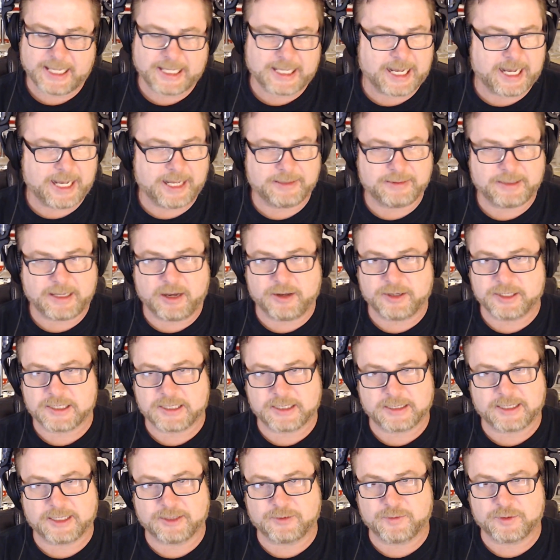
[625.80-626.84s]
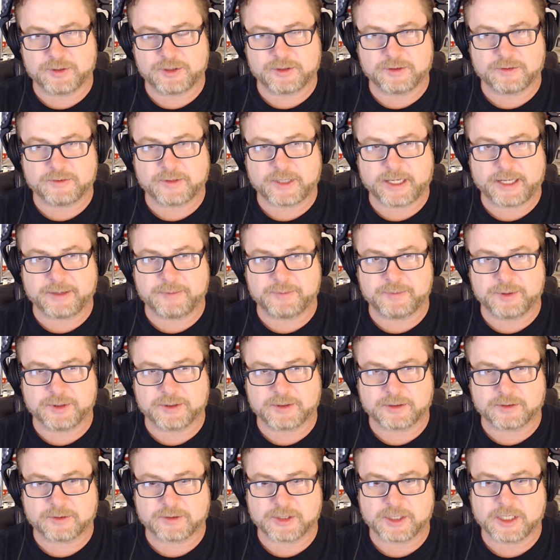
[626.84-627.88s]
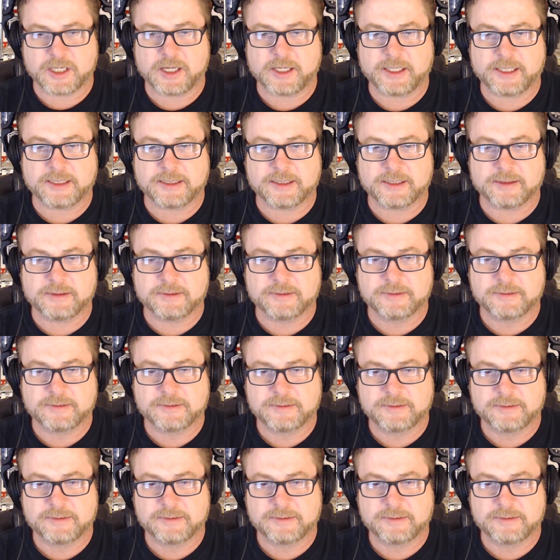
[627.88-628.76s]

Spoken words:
I honestly think we should try to put the croissant in there.